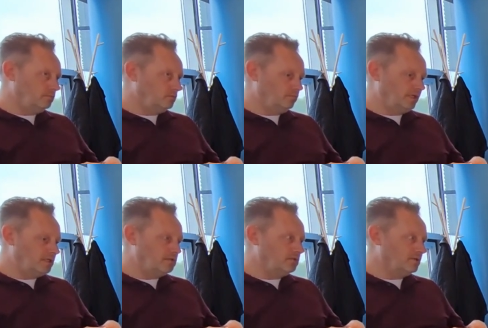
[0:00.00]

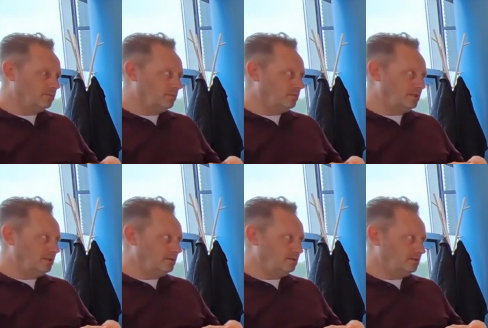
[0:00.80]
making sure it will
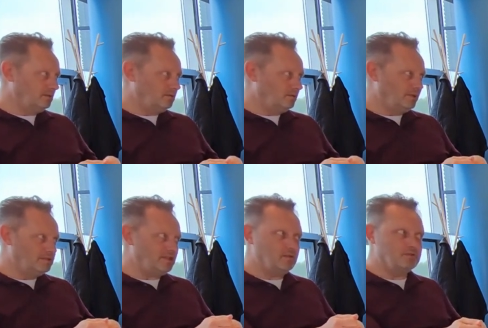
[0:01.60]
be doing
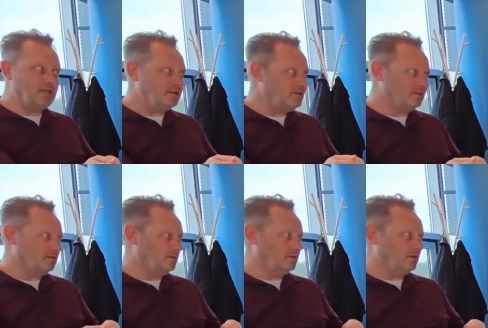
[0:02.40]
single sign-on
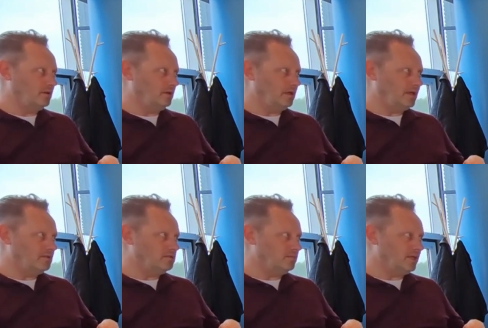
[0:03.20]

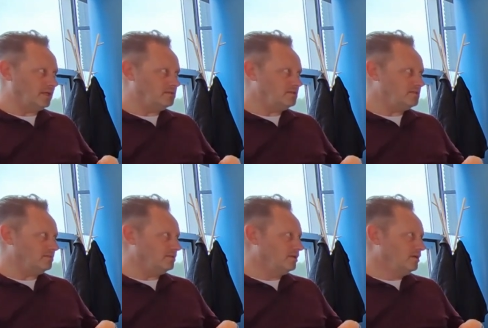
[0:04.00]
against the backend system,
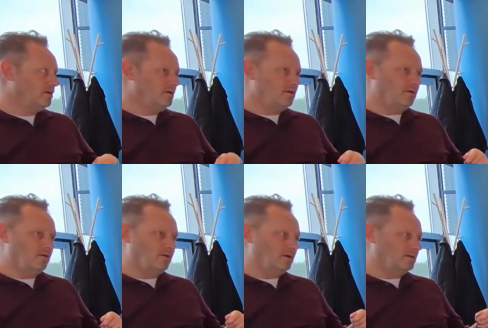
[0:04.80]

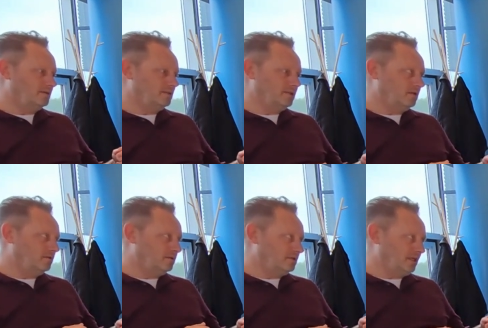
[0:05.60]
or
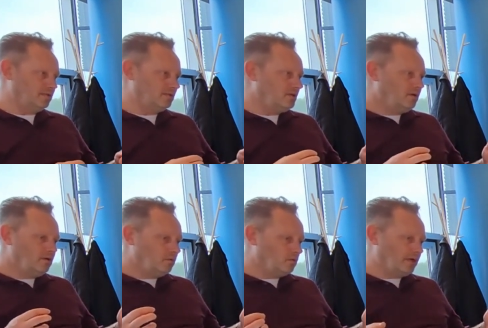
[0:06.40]
get
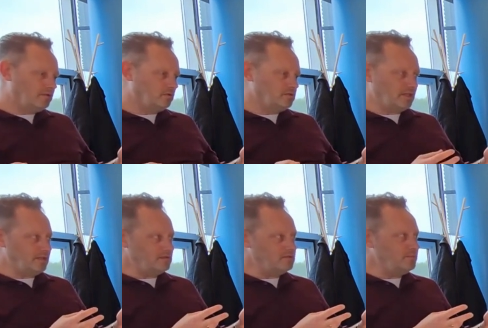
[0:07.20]
all kinds of
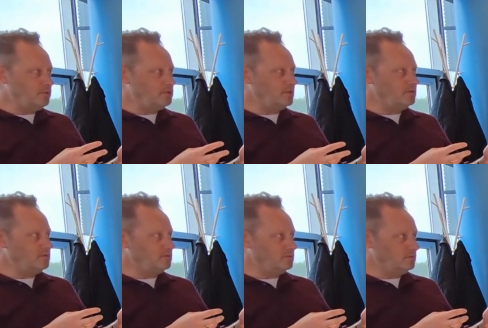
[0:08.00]
settings pushed
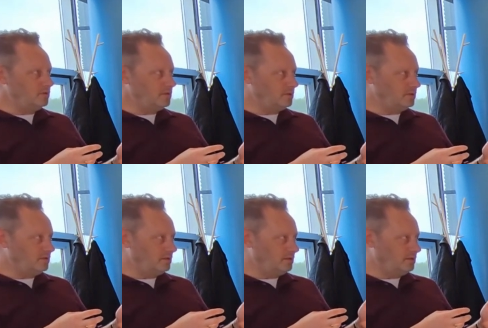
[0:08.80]
into
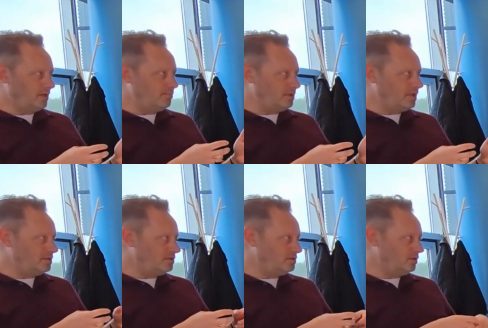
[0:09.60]
the
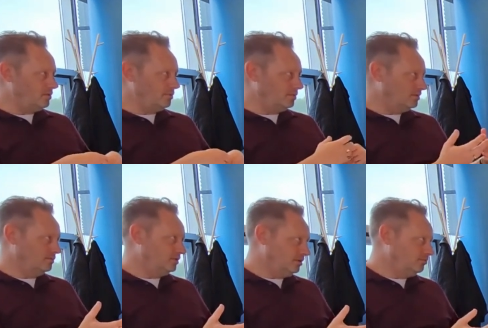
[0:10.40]
application so it
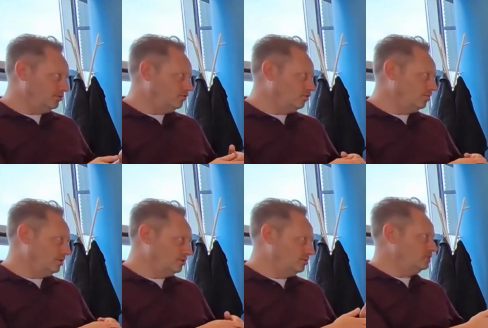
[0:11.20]
will perform in a
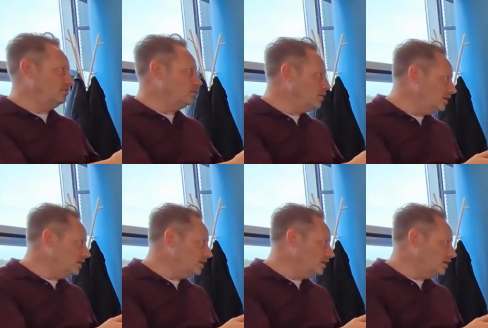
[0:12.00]
specific way.